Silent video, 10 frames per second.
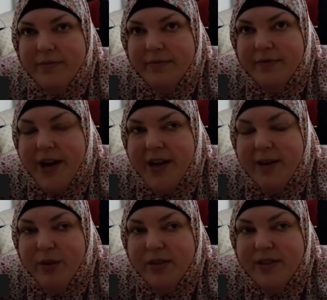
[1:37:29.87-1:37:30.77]
fighting
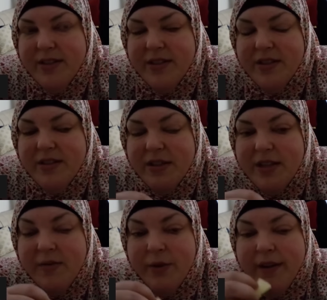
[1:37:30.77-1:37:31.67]
impulses to just
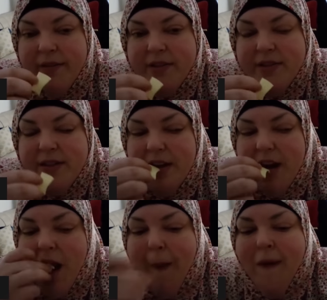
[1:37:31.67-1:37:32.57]
eat whatever's in sight
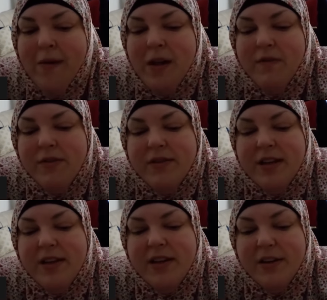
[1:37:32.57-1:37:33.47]
feels like
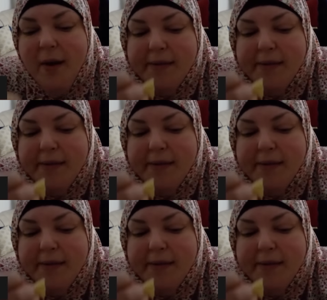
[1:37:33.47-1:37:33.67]
a year.